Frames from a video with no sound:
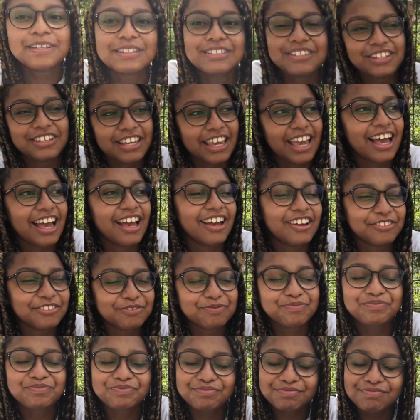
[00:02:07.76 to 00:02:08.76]
So yeah,
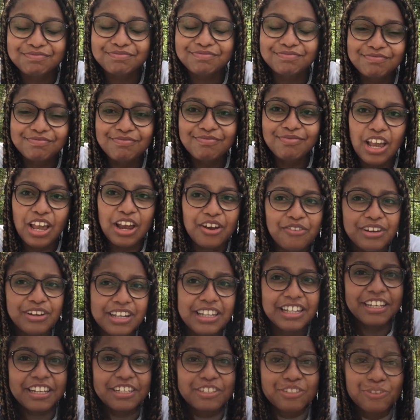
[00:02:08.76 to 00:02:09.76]
I
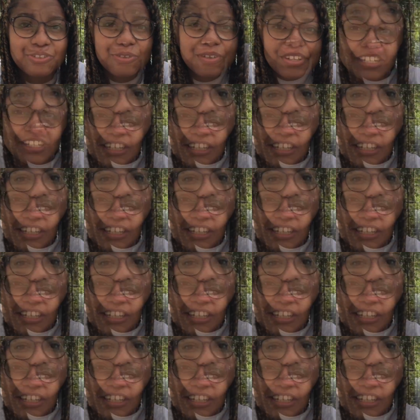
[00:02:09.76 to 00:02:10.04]
really enjoyed it.